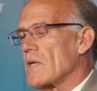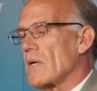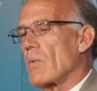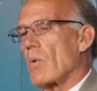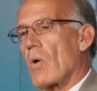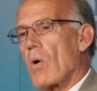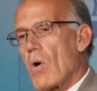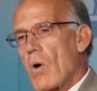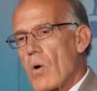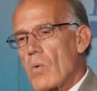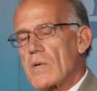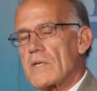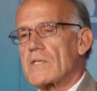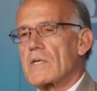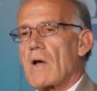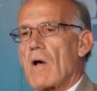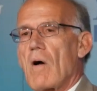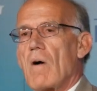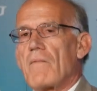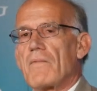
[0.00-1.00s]
they were always
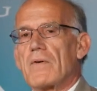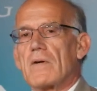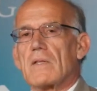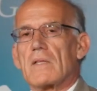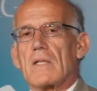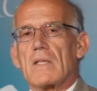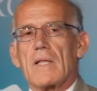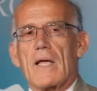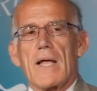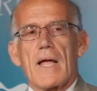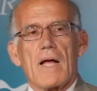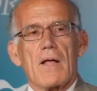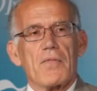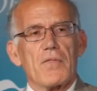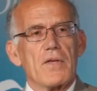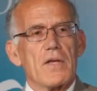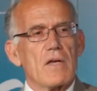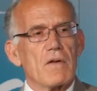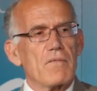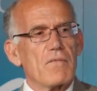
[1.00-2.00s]
confident that they had
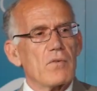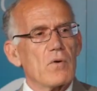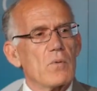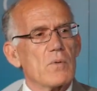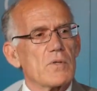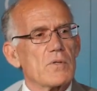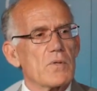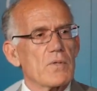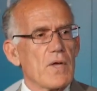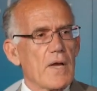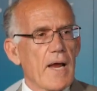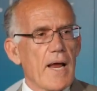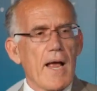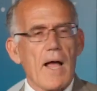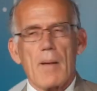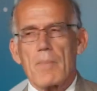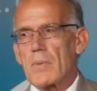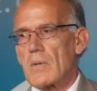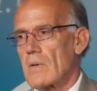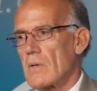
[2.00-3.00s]
the influence or the
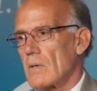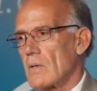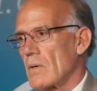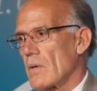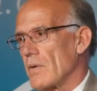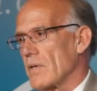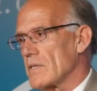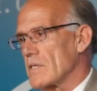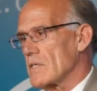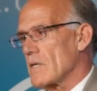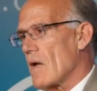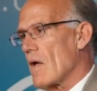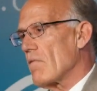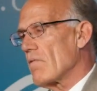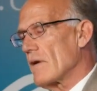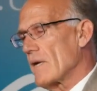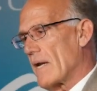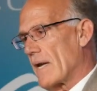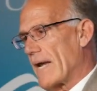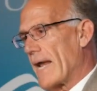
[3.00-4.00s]
capital or the
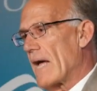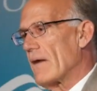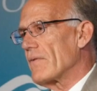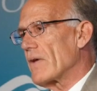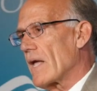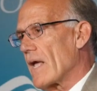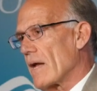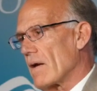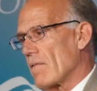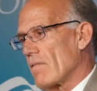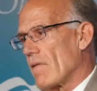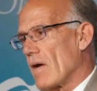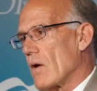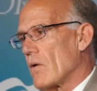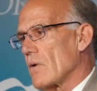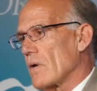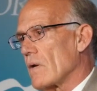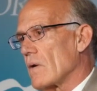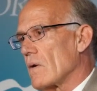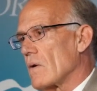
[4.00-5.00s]
salary to navigate
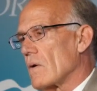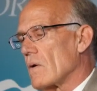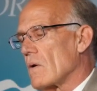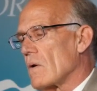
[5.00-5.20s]
around it